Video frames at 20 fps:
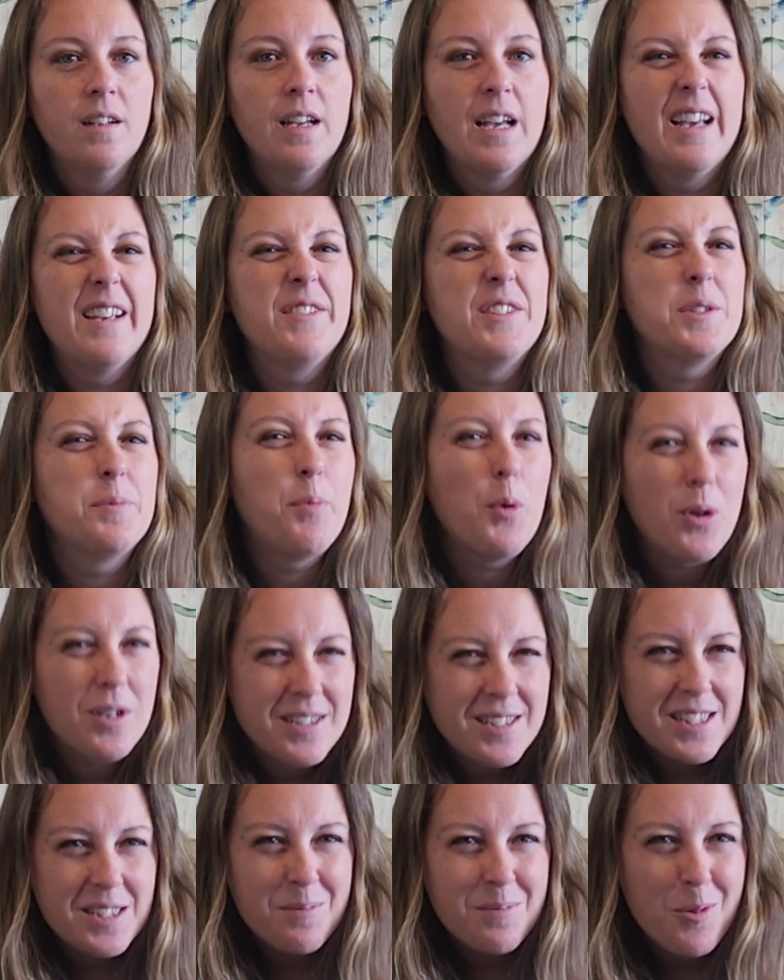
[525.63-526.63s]
If
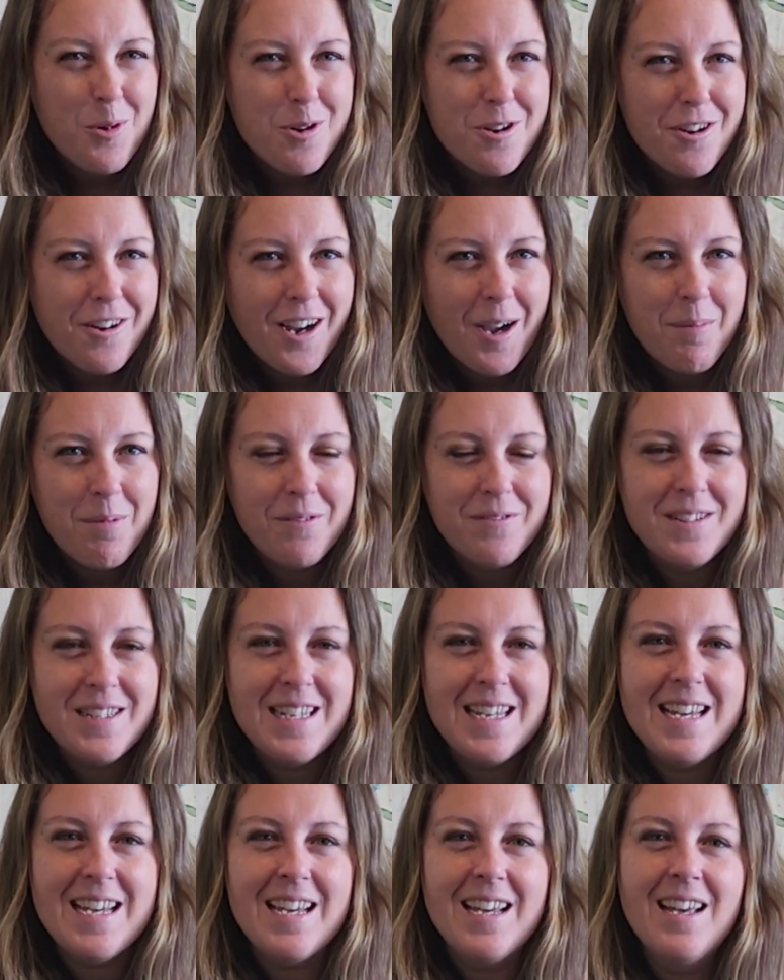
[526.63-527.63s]
sports is more your cup of
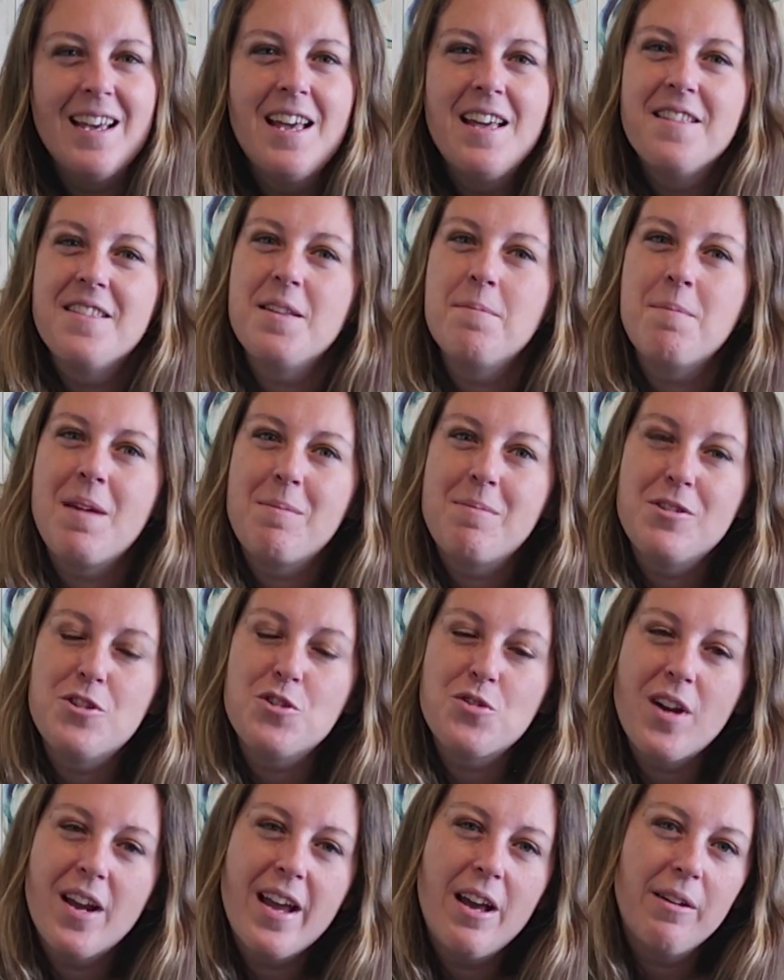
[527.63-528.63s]
tea, then maybe
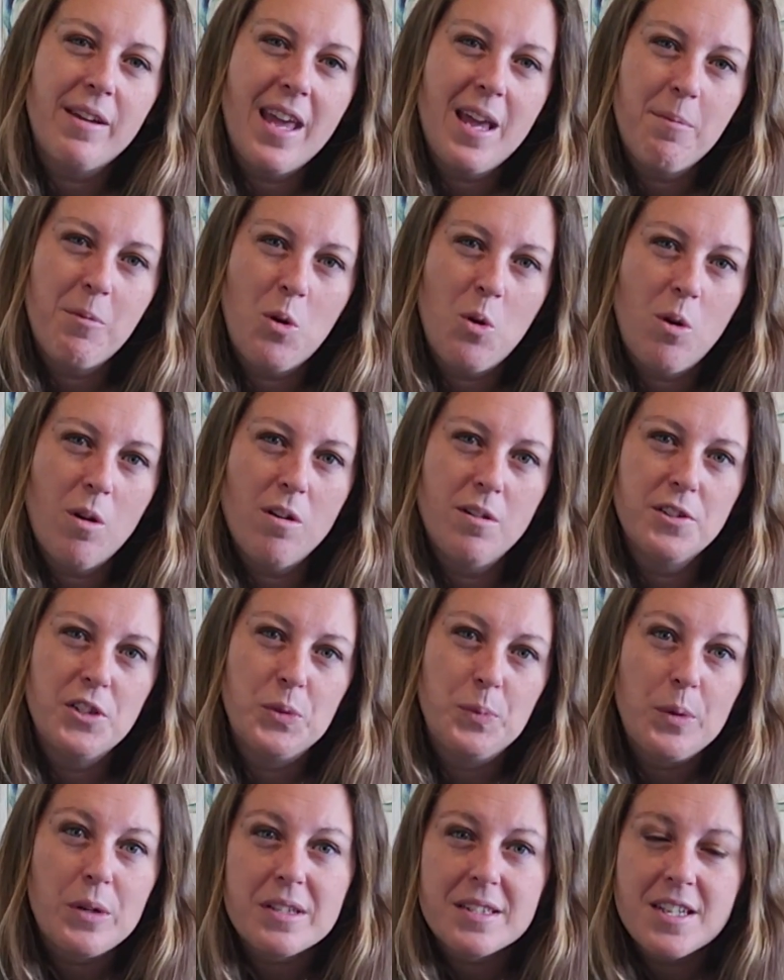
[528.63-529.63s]
try out Cape Coral
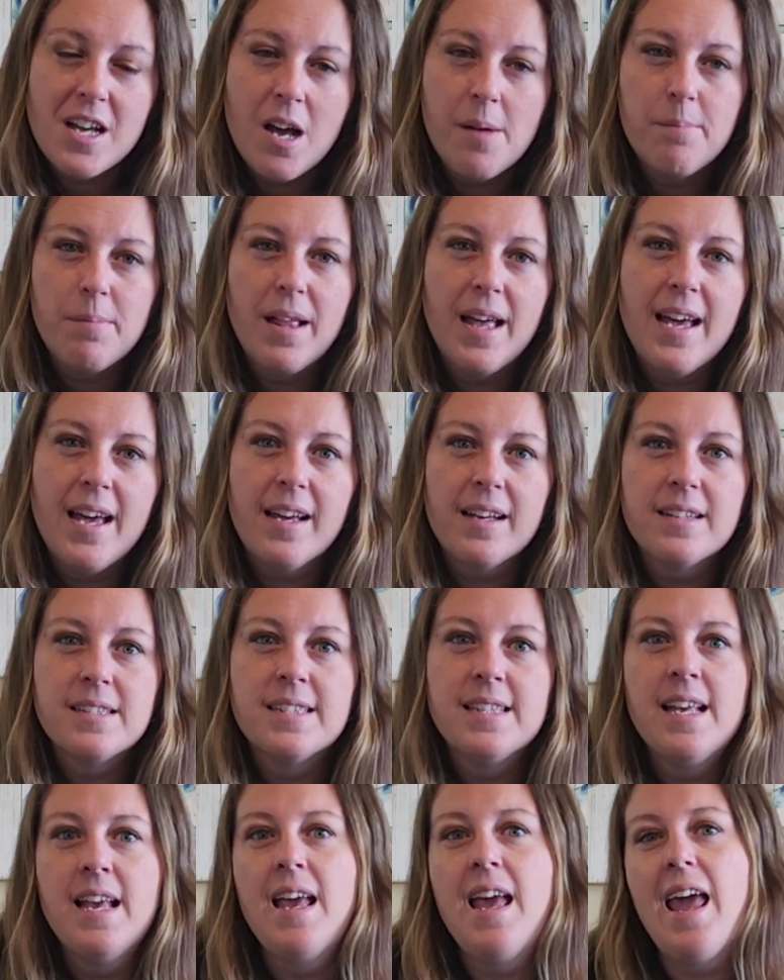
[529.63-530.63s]
Sports
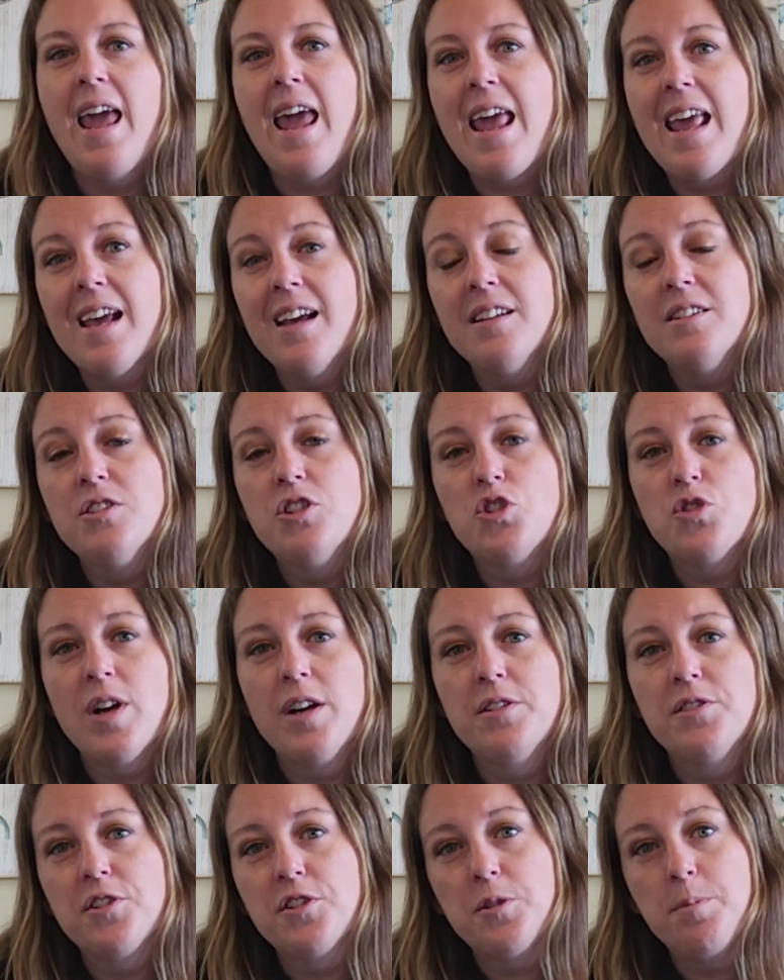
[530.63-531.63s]
Complex and
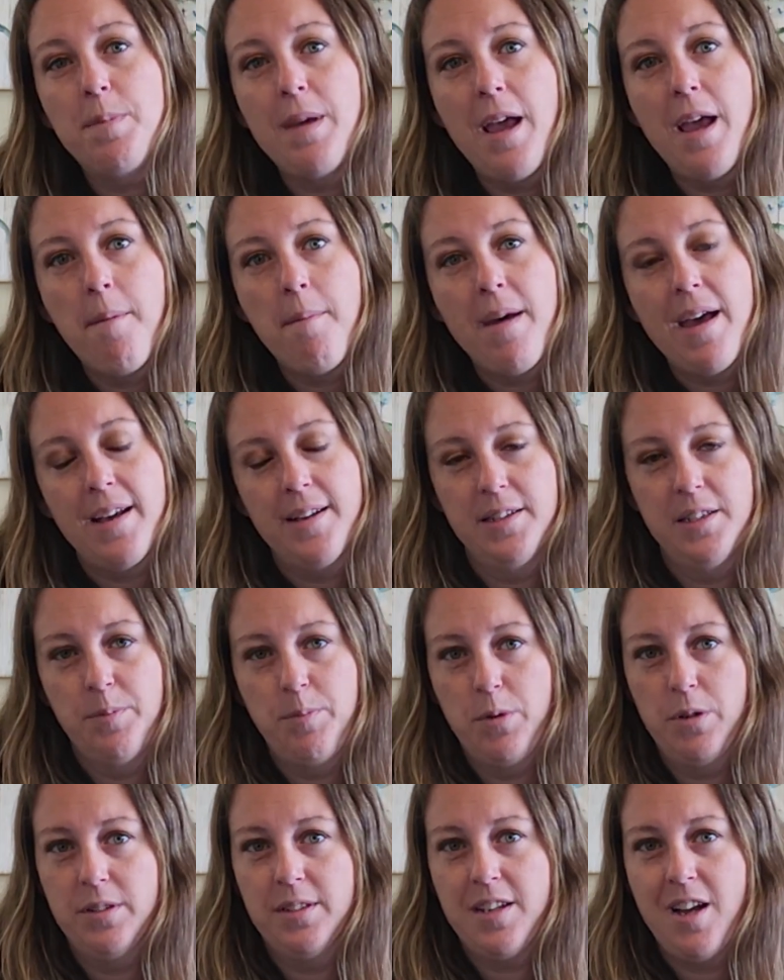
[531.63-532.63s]
Strausser's BMX
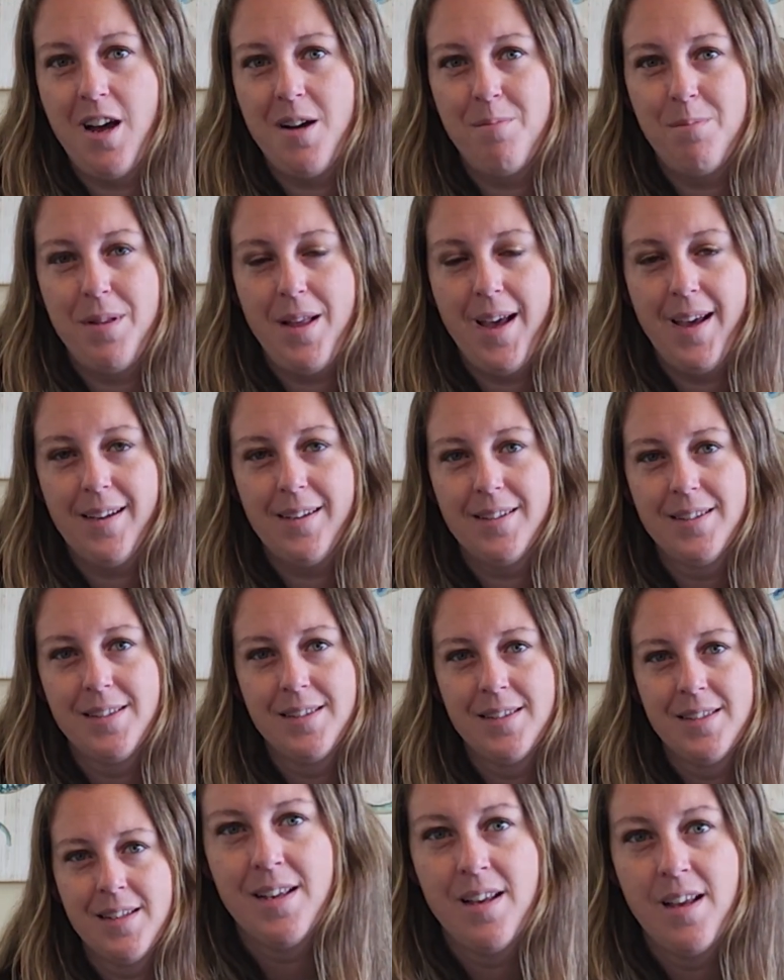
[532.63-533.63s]
Sports
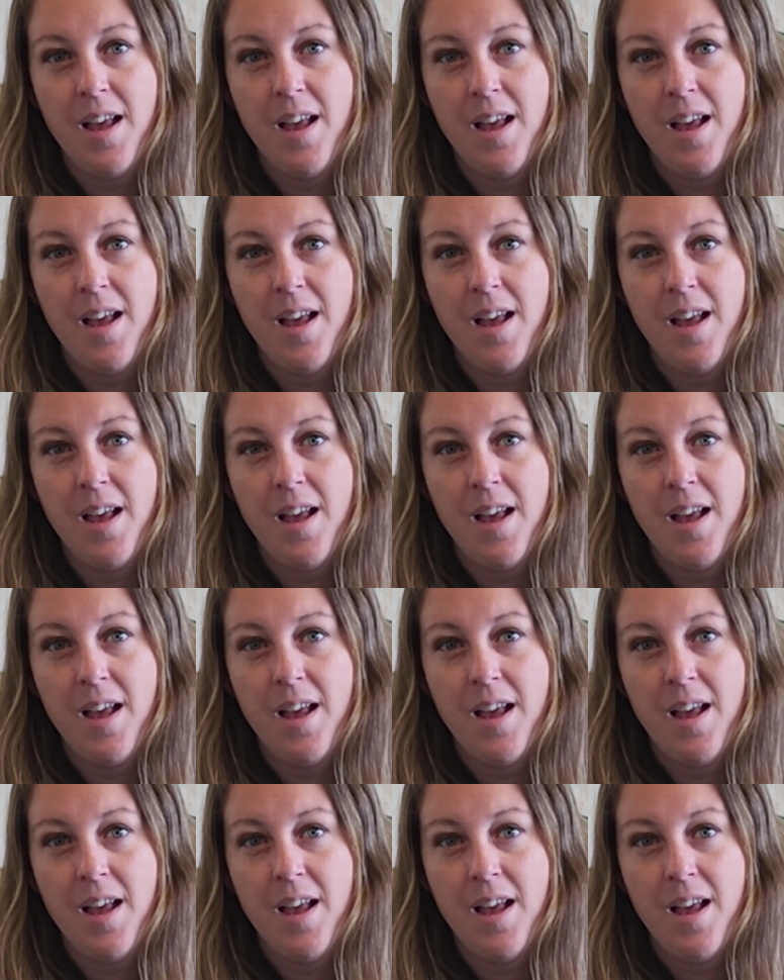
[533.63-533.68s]
Complex.